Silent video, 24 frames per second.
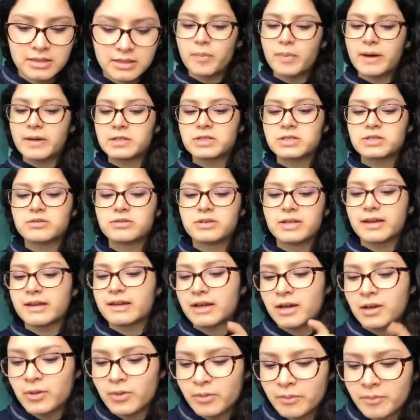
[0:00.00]
but I just don't like
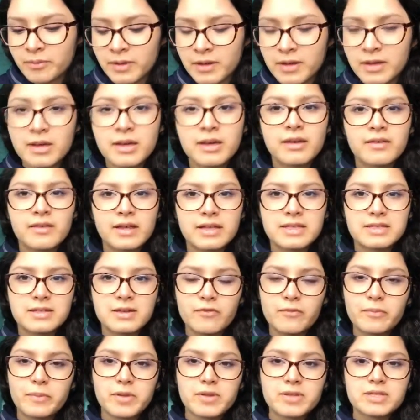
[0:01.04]
how that
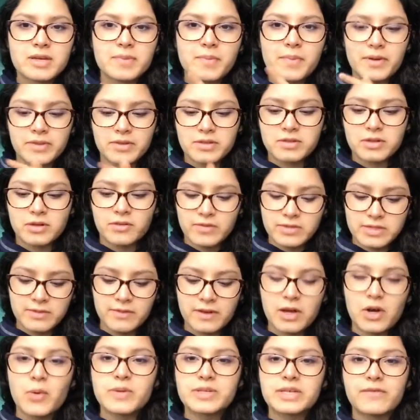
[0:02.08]
stuff builds up on the surface of
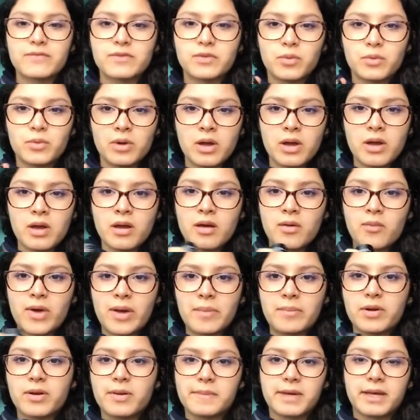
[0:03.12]
it. I always have to
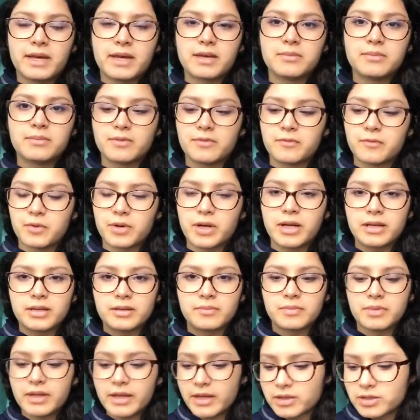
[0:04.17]
wipe it on my hand before I
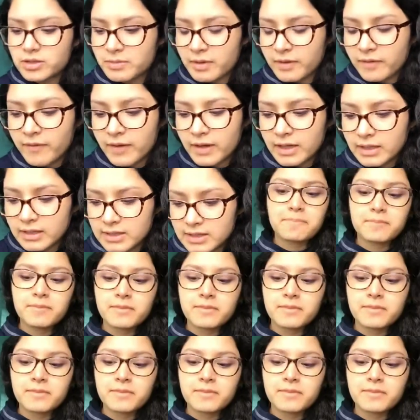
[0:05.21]
apply it to my face.